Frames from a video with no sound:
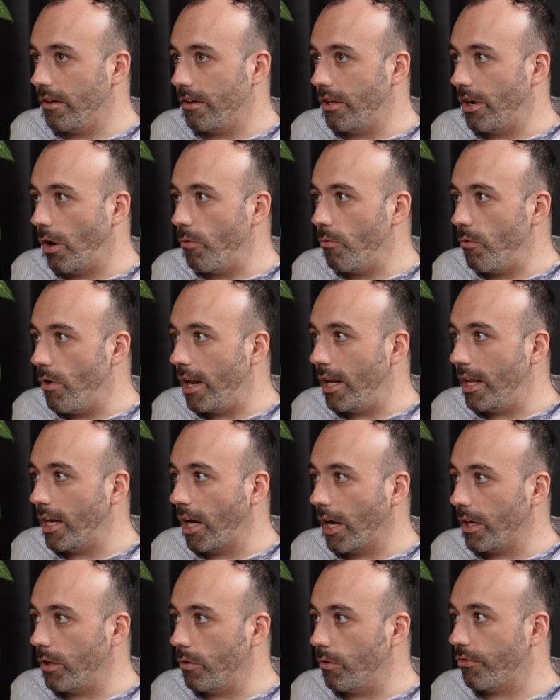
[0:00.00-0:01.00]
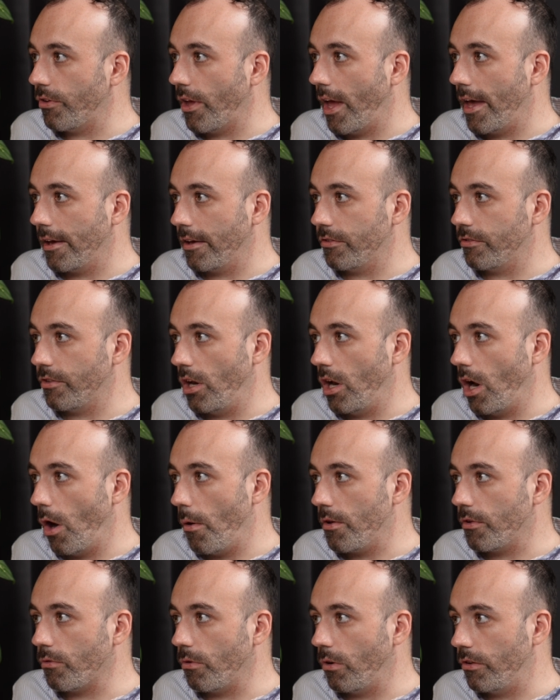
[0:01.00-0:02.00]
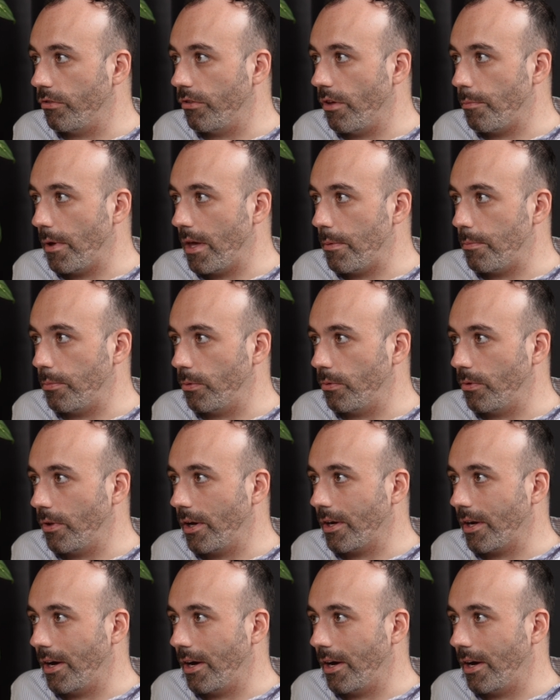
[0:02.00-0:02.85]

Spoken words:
You know, really, like you were saying, it's the lowest quality people that are